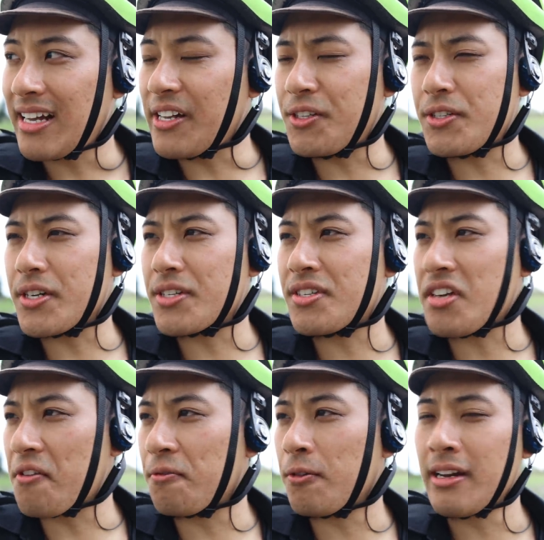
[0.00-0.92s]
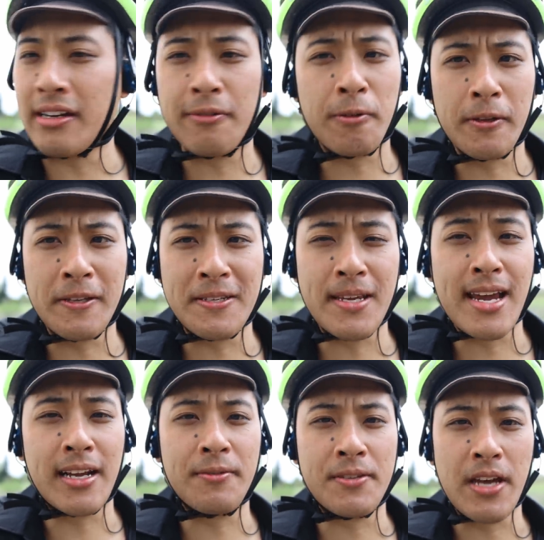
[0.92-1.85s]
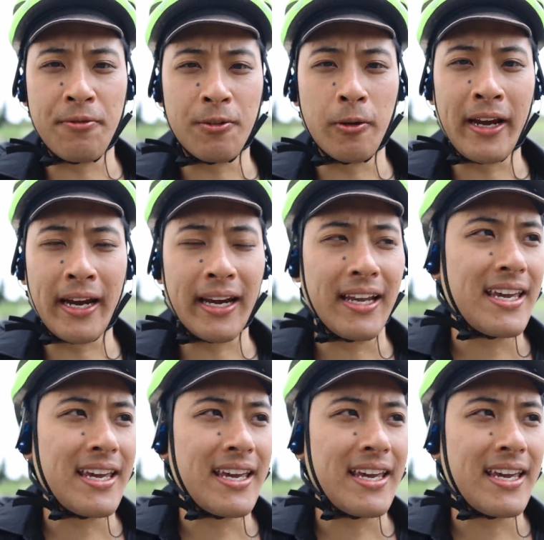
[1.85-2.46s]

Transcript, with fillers: it's just suffering for the sake of suffering.